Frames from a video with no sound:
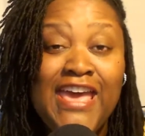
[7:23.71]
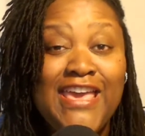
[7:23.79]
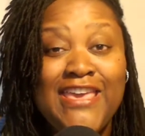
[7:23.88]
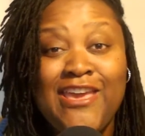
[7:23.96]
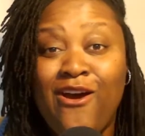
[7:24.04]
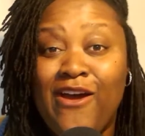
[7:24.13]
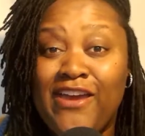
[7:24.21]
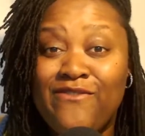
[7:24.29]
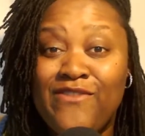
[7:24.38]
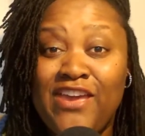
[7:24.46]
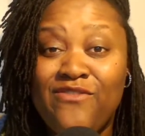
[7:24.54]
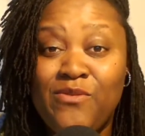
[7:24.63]
Y'all have
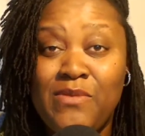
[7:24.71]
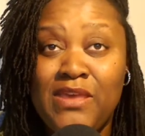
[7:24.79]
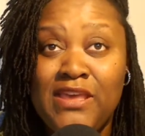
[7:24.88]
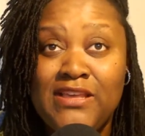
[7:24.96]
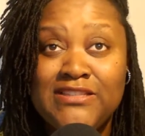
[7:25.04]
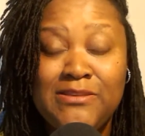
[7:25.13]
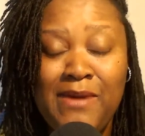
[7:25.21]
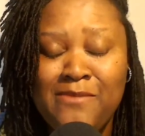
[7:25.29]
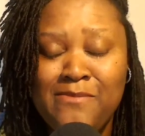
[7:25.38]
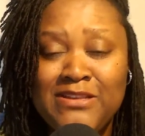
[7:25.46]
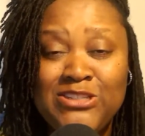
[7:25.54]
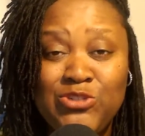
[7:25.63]
given me, somebody
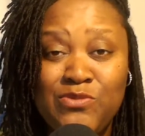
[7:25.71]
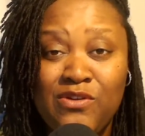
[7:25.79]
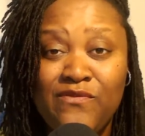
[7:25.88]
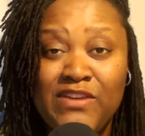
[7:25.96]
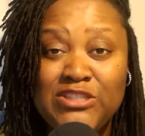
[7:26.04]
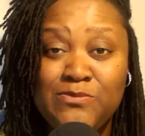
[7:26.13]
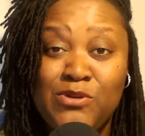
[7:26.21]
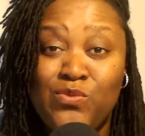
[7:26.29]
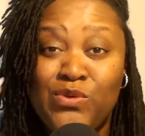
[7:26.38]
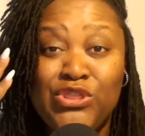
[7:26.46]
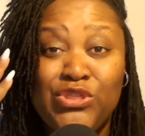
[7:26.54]
messaged me on Facebook with